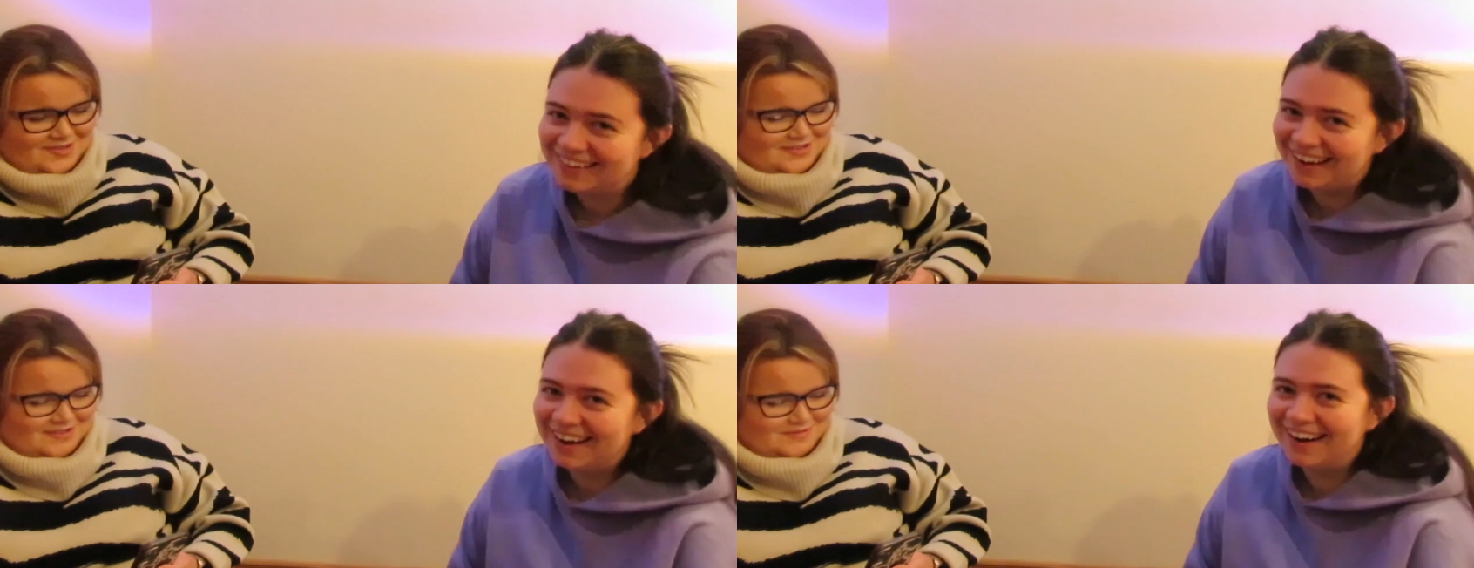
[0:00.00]

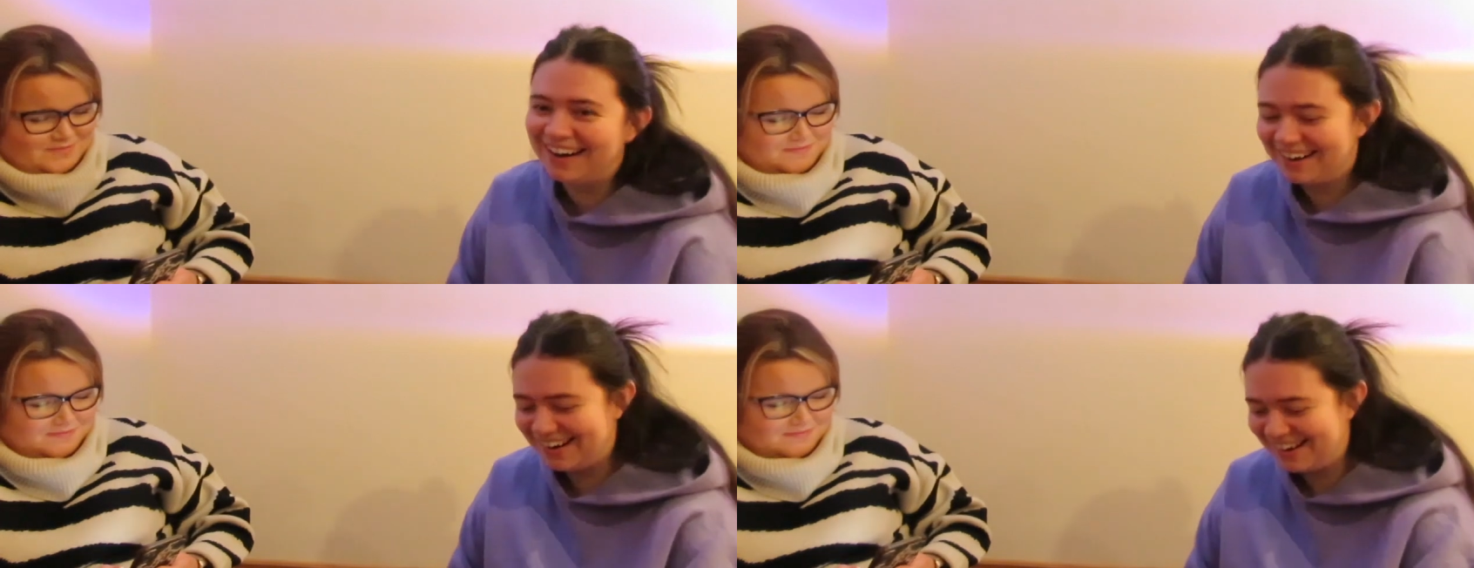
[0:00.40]

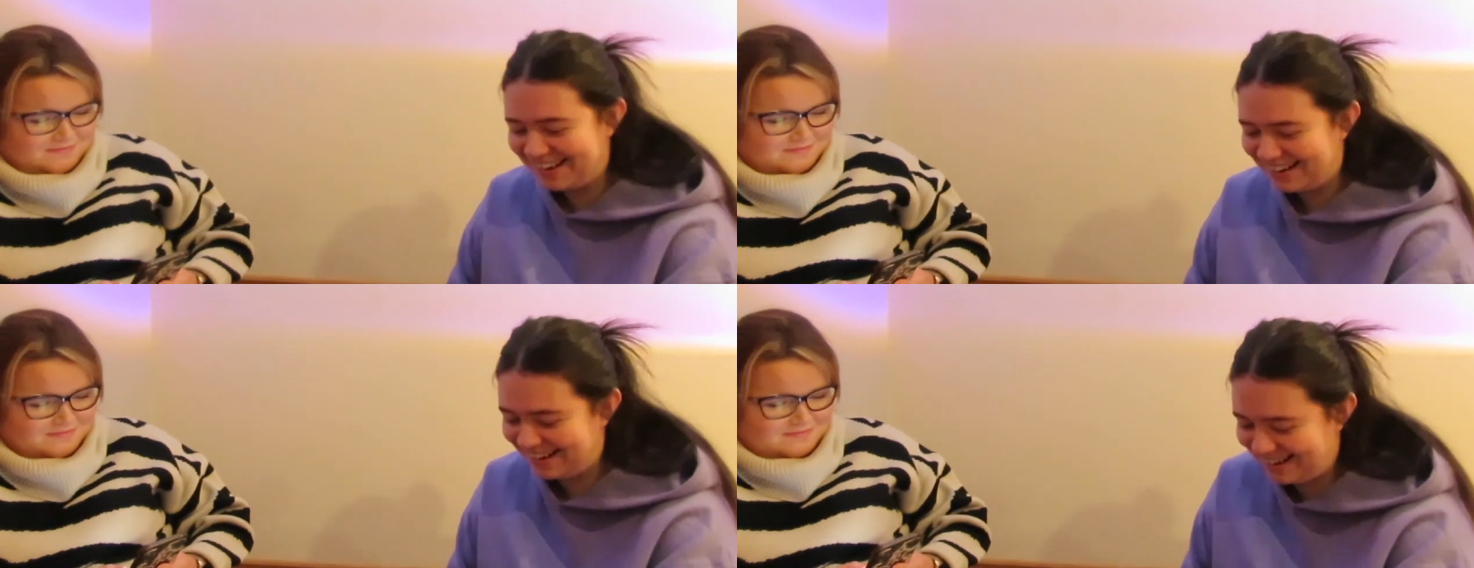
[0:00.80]

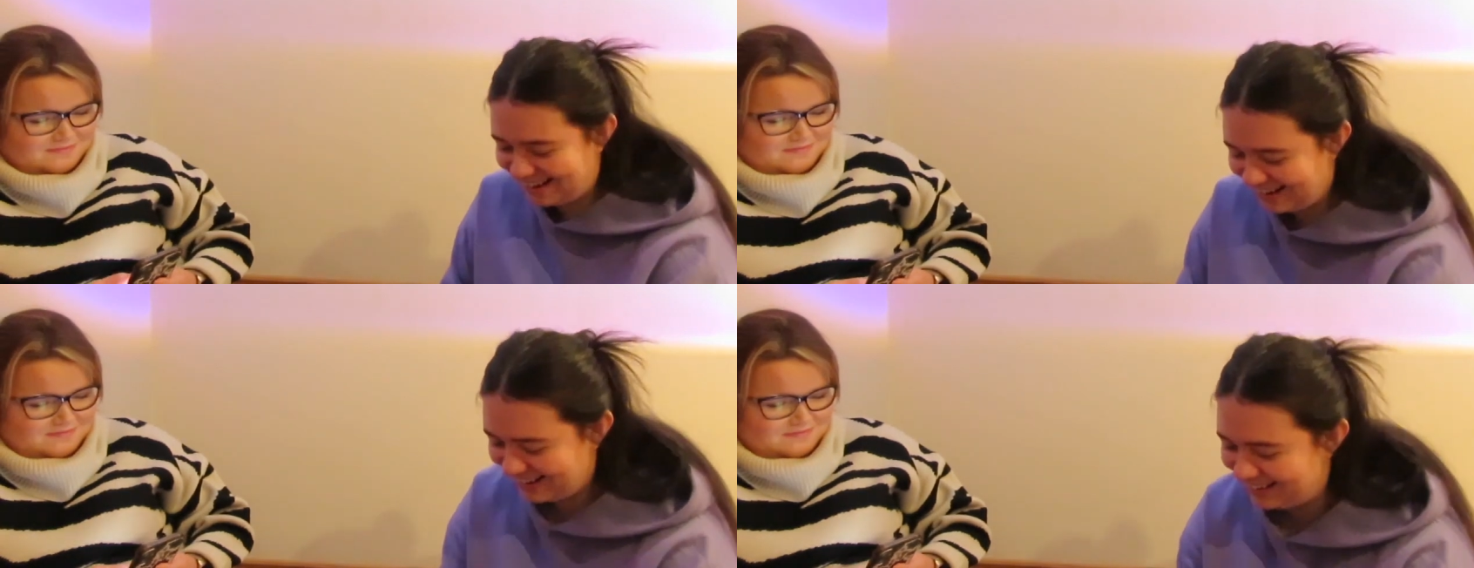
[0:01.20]

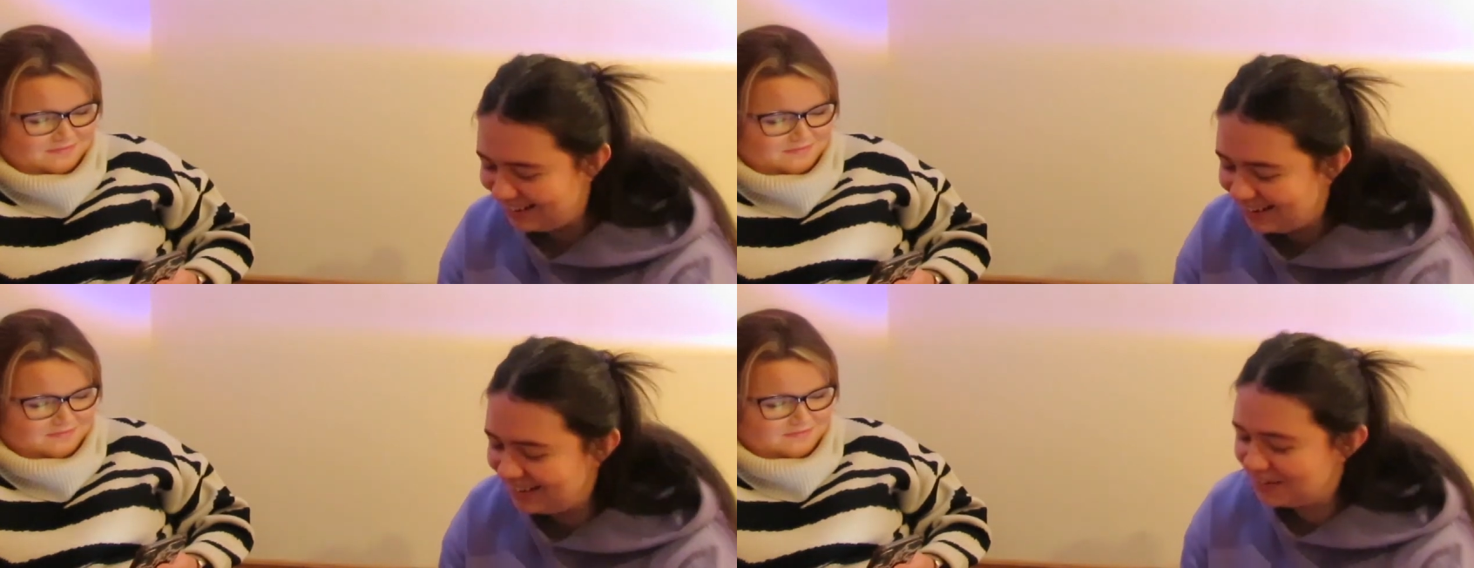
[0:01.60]

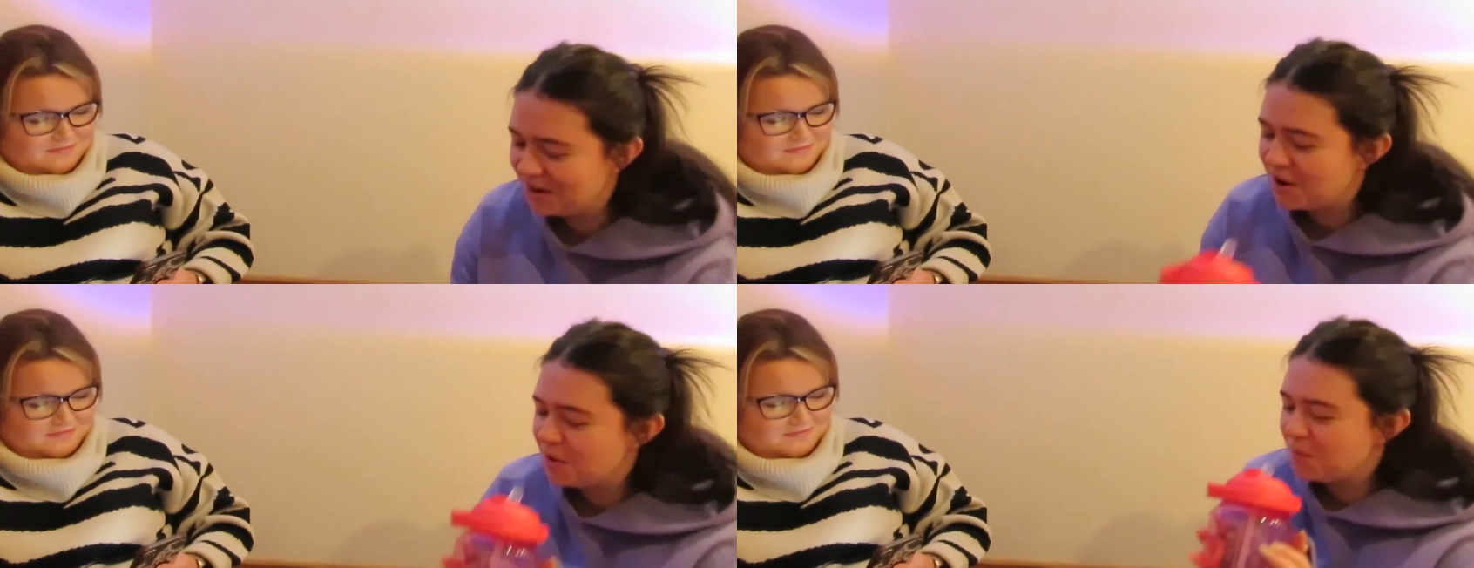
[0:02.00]

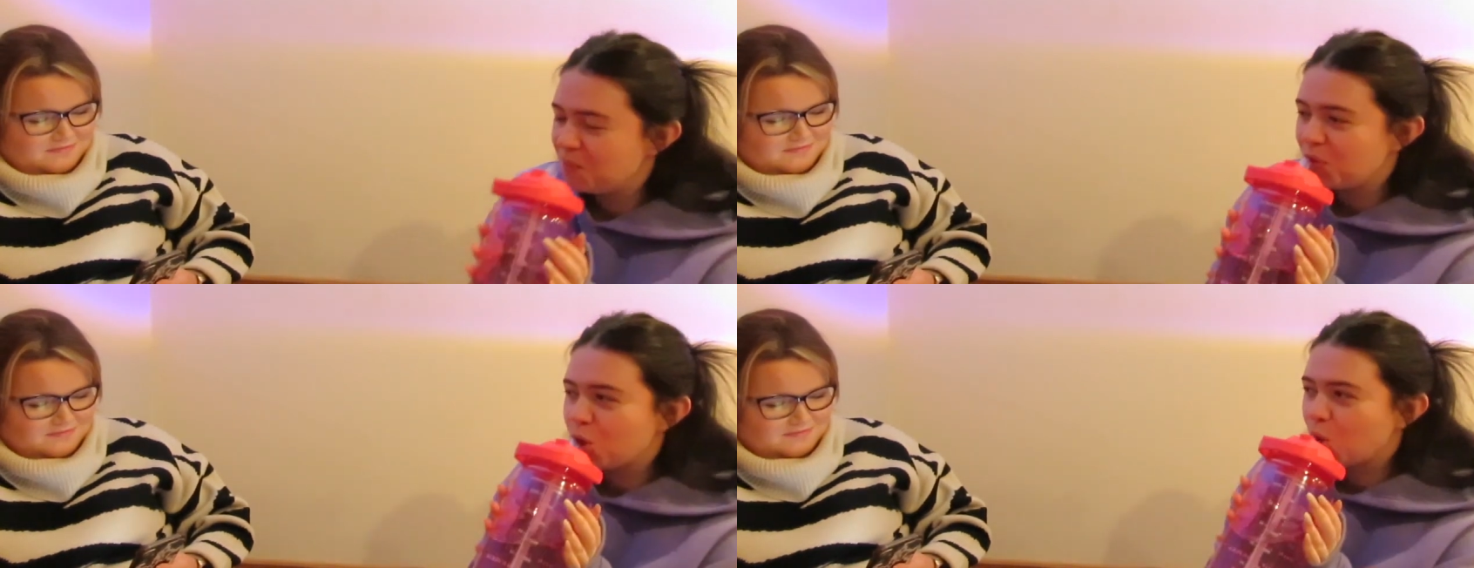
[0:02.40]

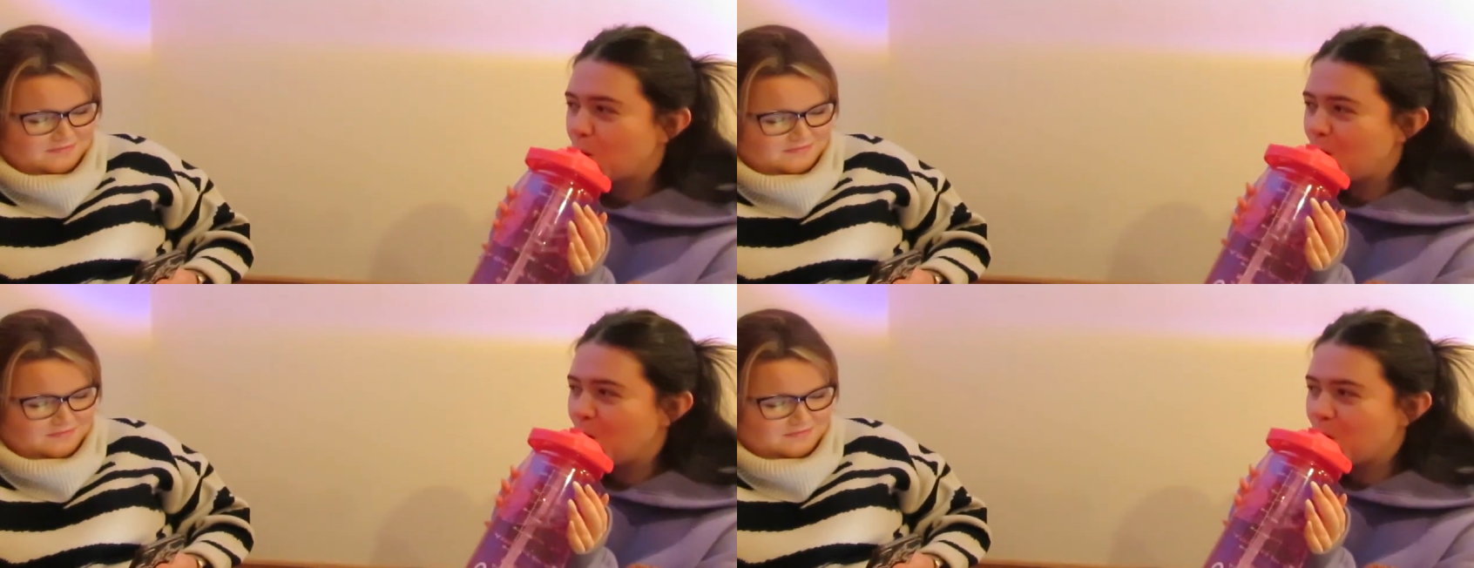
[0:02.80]

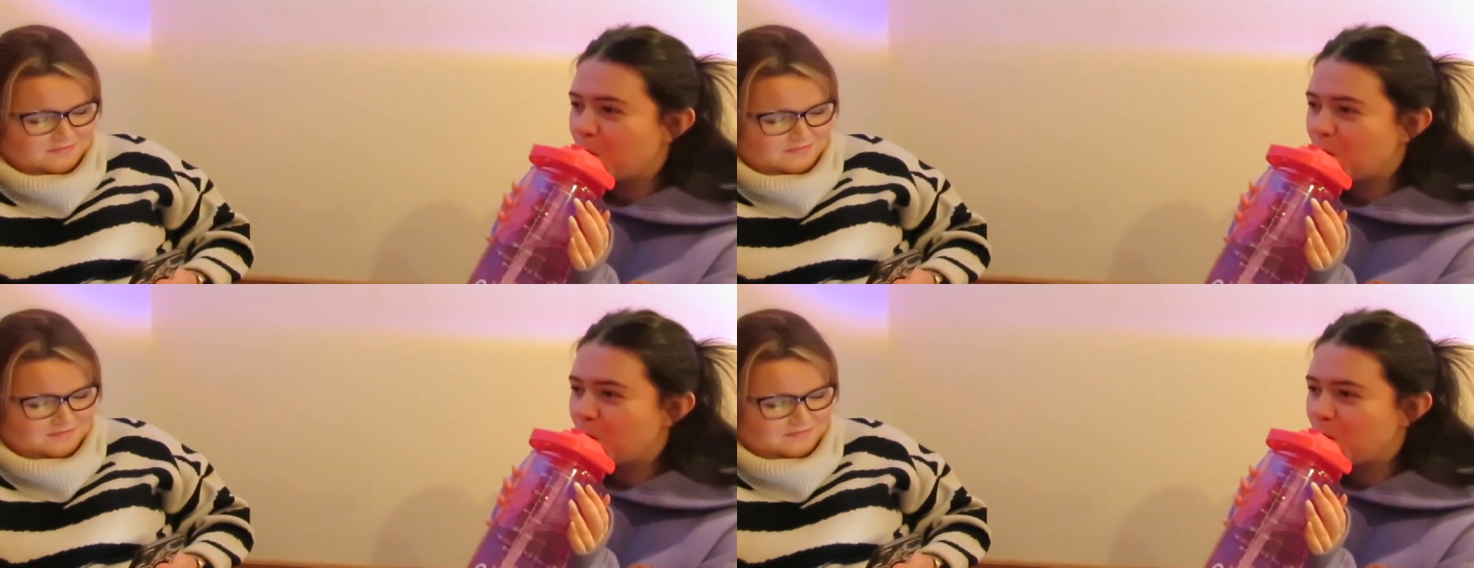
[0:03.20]
(no one is talking)